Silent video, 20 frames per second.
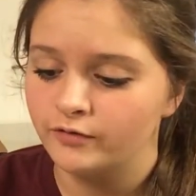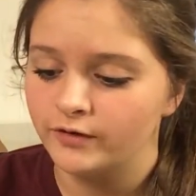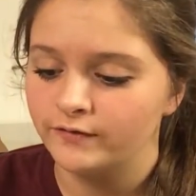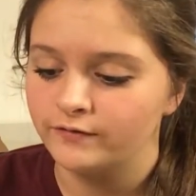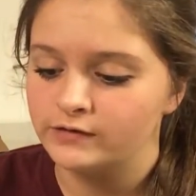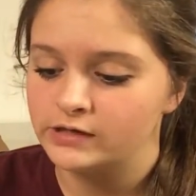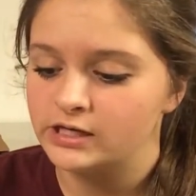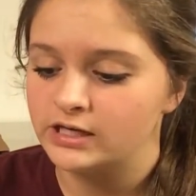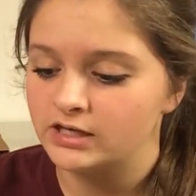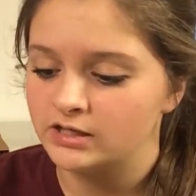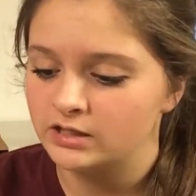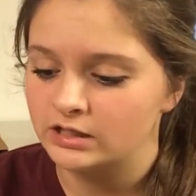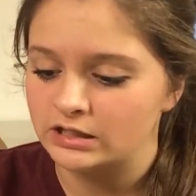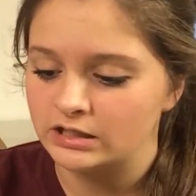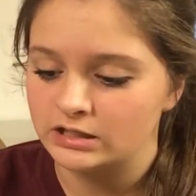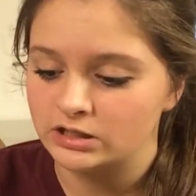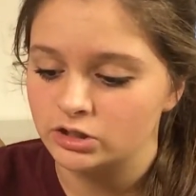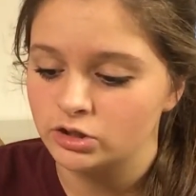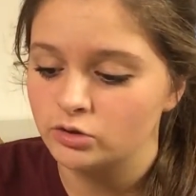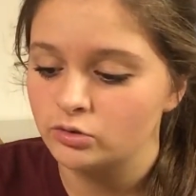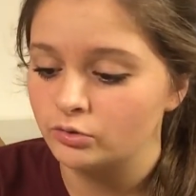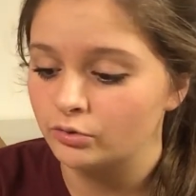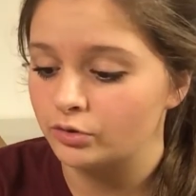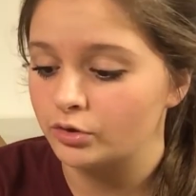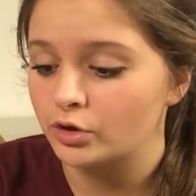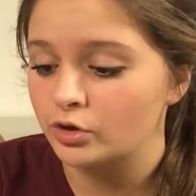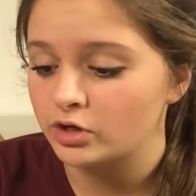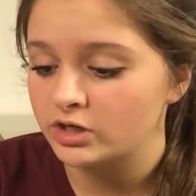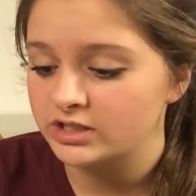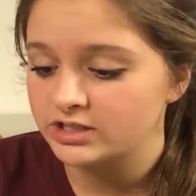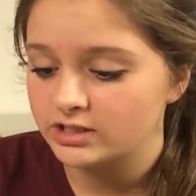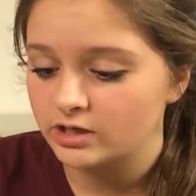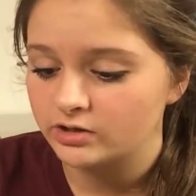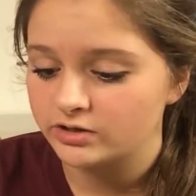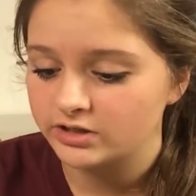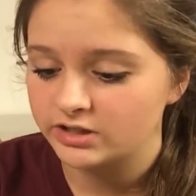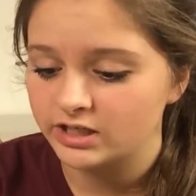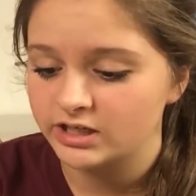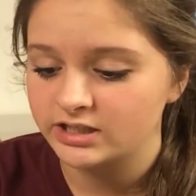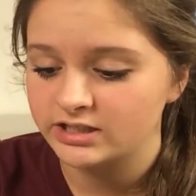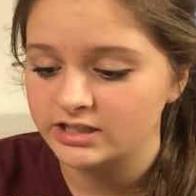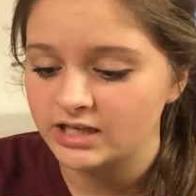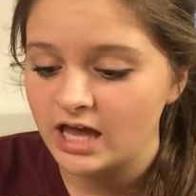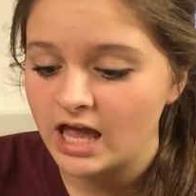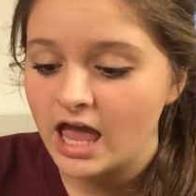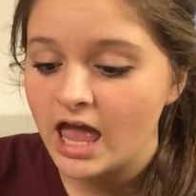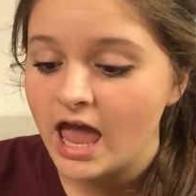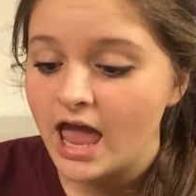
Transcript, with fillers: fifteen to two thirty Celsius,